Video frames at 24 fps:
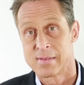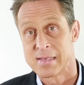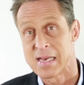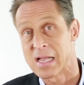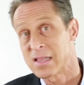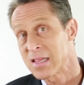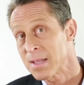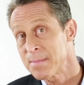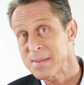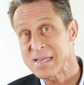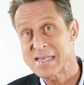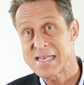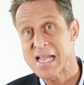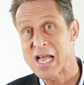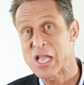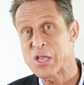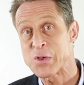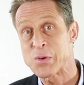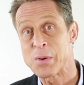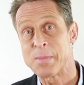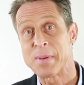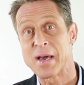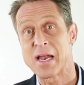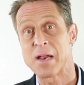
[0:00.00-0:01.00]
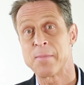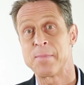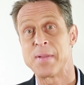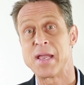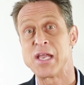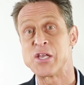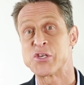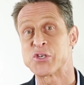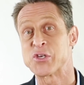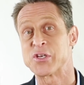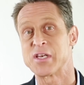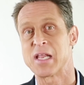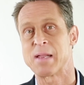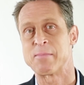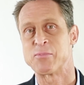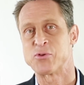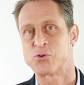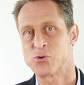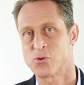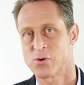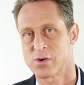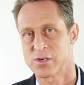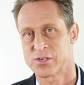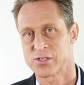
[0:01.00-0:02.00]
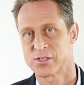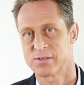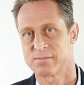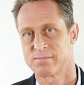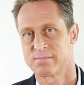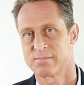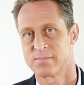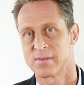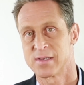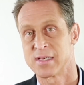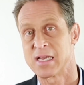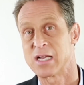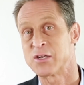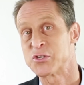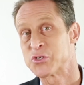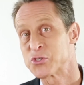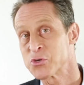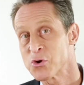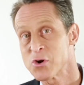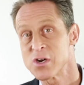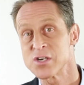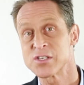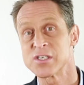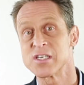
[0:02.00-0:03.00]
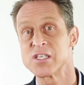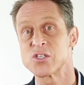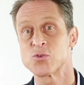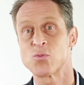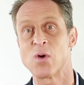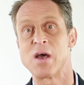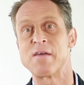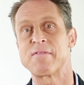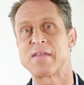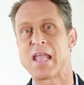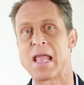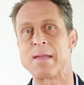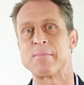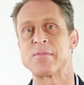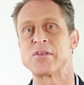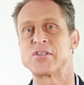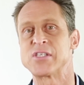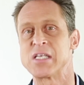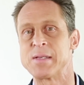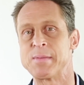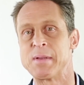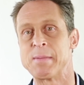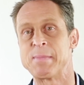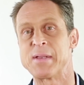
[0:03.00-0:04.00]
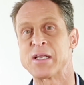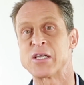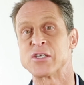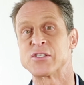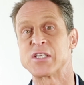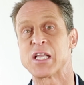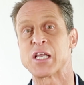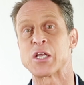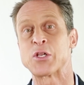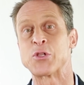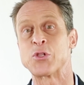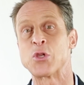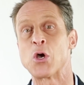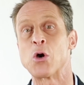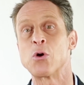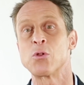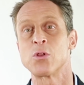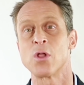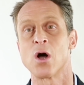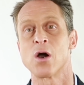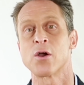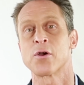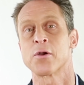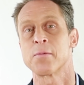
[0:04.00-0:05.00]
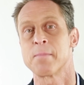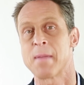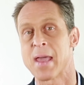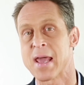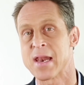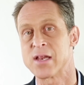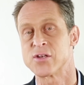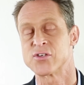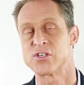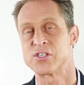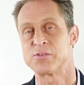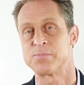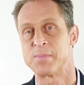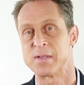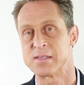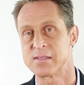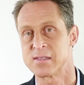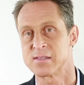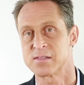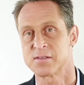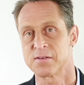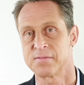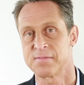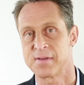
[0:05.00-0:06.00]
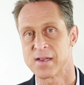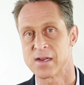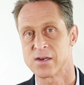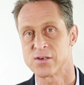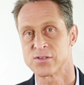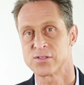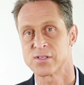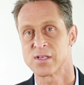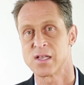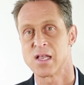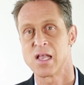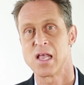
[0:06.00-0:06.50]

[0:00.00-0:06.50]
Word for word: Now let me tell you about a patient named George. Now George and his wife came to see me because he could no longer manage his business affairs.